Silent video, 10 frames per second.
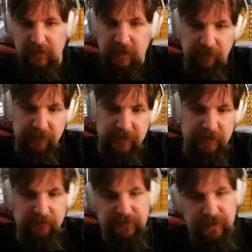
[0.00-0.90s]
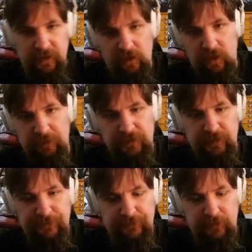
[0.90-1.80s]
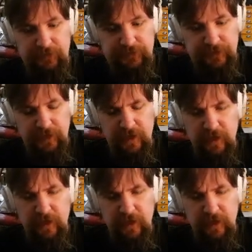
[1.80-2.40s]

like what we did with the herbs in the first